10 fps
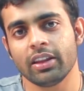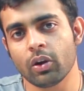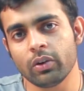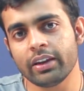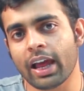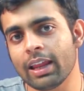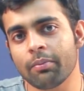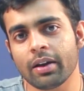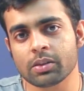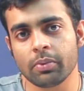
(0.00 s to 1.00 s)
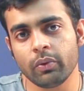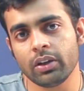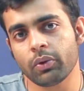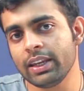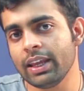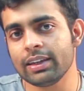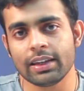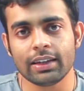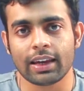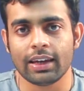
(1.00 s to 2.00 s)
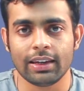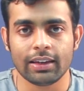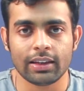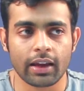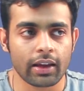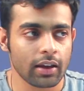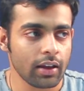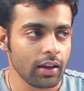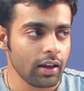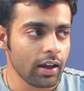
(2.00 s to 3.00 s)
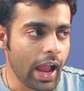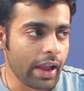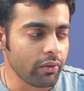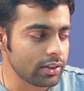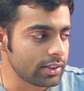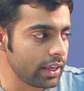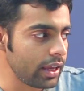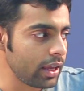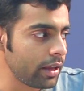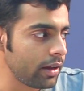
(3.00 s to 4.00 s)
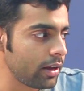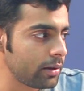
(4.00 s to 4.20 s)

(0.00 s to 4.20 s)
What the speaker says: The only dilemma is between 2080 and 1080 Ti. I would say